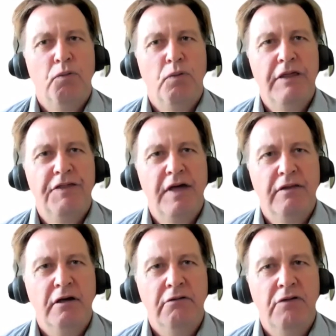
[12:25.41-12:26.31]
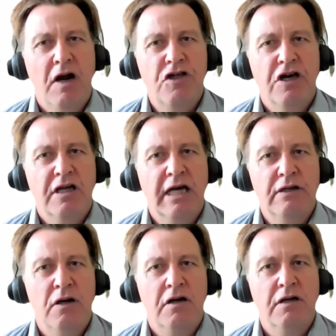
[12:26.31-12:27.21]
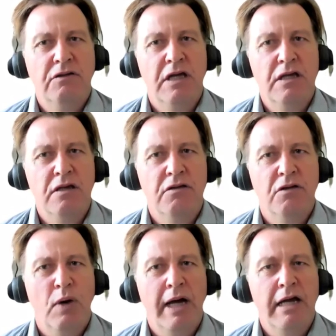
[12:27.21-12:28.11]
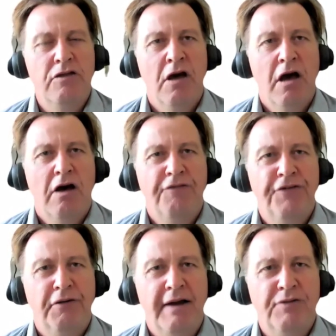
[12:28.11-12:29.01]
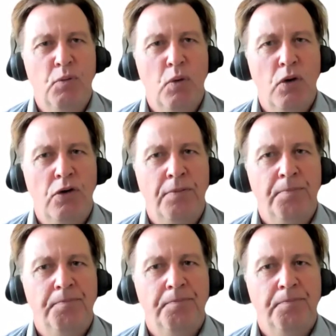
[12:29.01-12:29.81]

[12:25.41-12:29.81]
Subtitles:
we think that Russia cannot continue to wage a forever war.